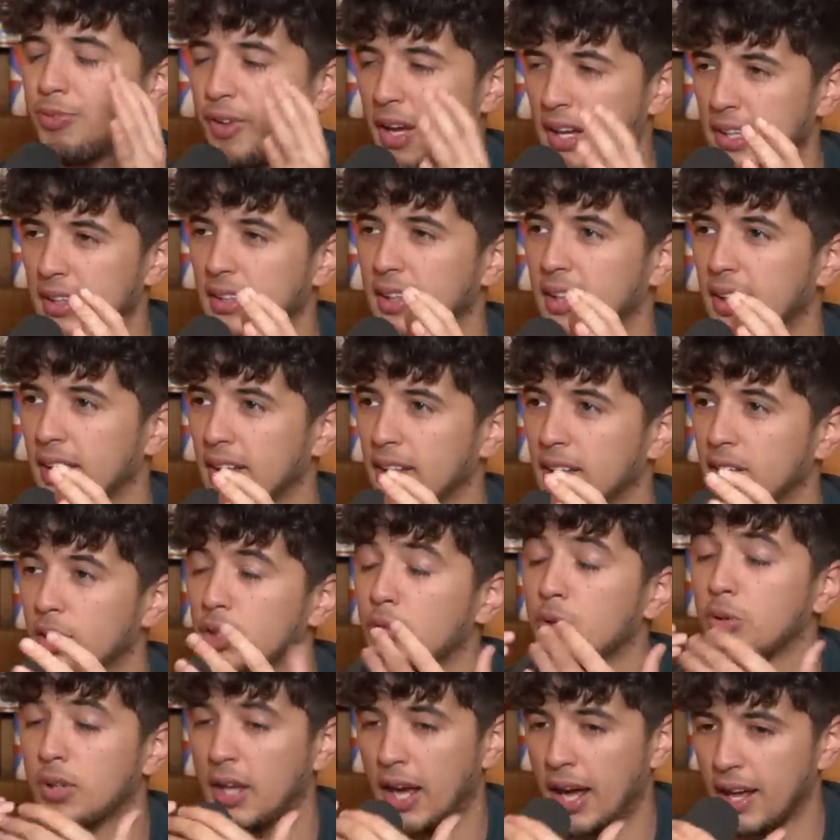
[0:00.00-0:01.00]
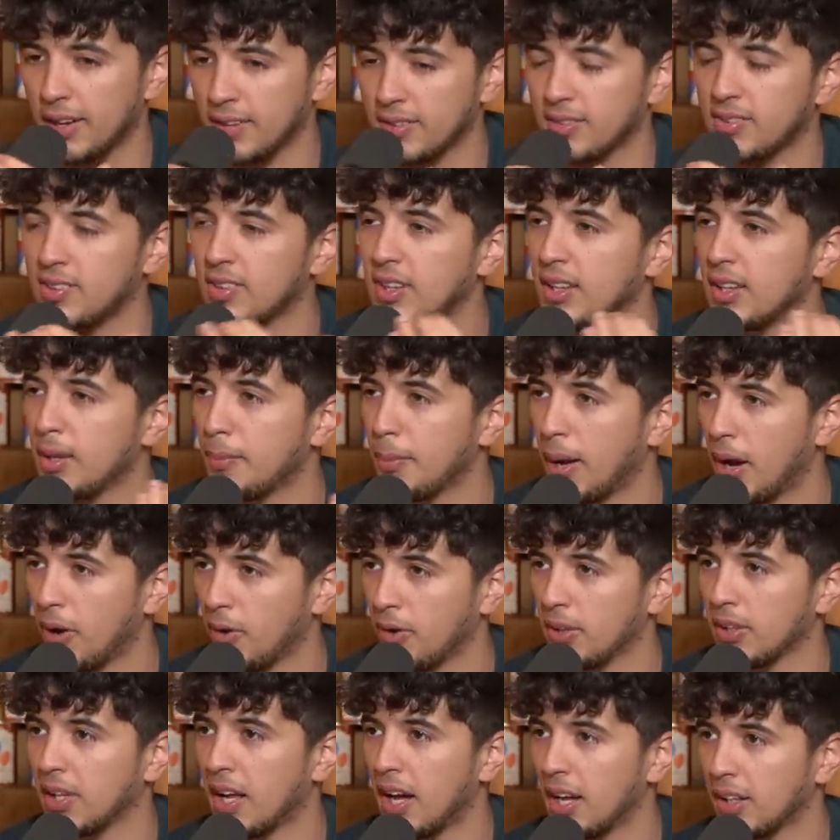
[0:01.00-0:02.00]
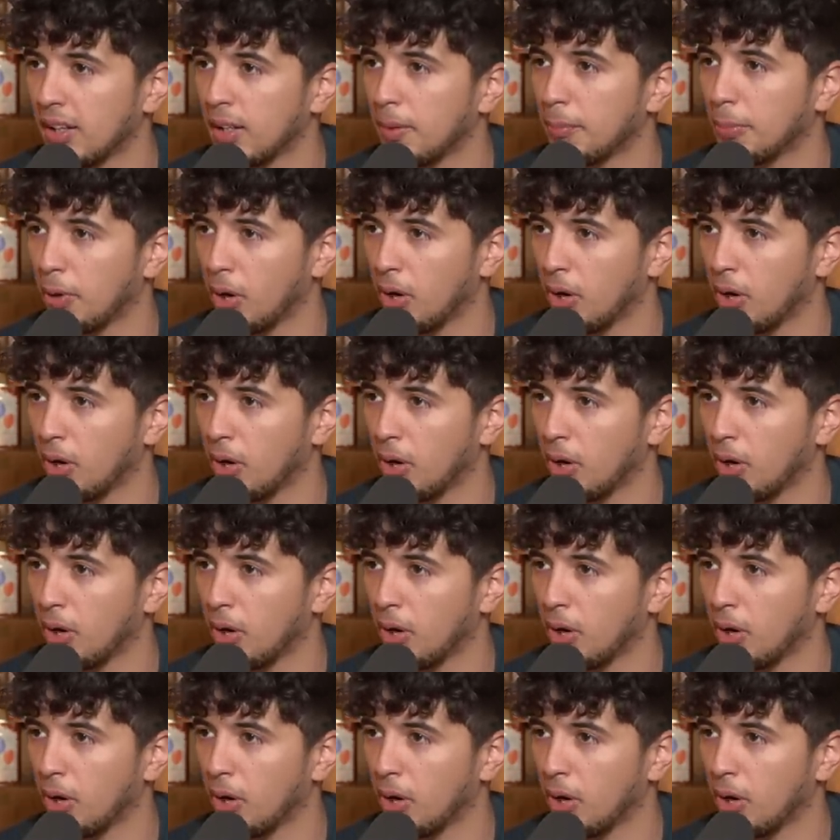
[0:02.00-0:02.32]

faintly, you can see the mountain line at the oh,